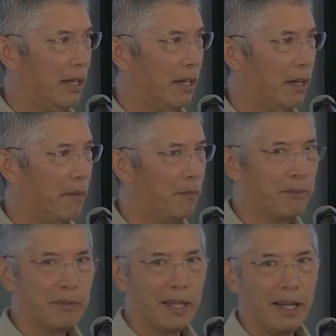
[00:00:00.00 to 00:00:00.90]

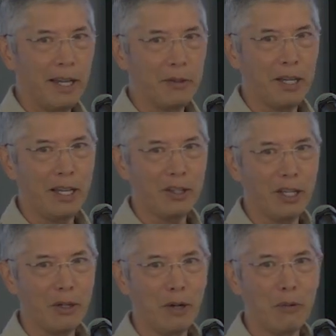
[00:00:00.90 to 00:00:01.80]
I
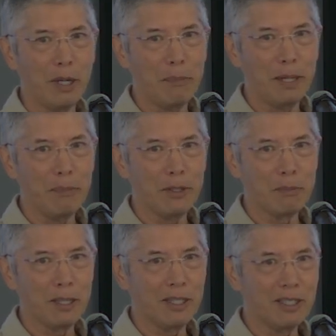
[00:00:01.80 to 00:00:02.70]
thought there were red
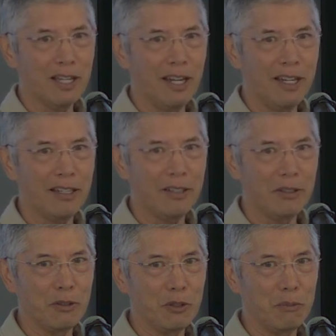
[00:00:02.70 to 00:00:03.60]
peppers, but the tiny
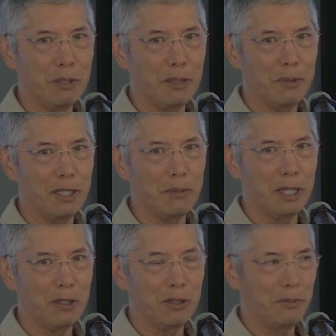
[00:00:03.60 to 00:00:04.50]
little 2 millimeter
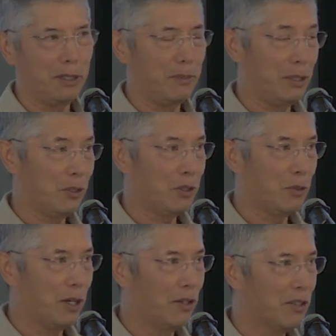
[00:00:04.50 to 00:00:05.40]
by 2 millimeter
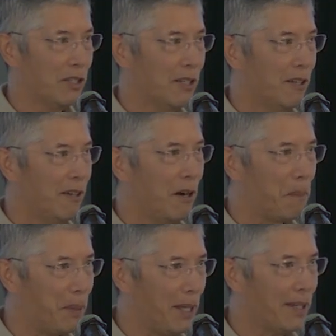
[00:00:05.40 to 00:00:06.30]
squares
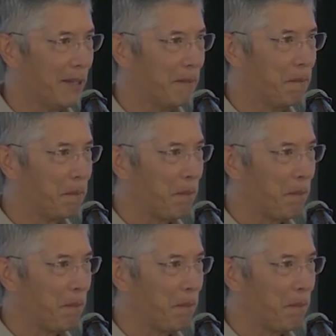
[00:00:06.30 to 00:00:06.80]
are bacon.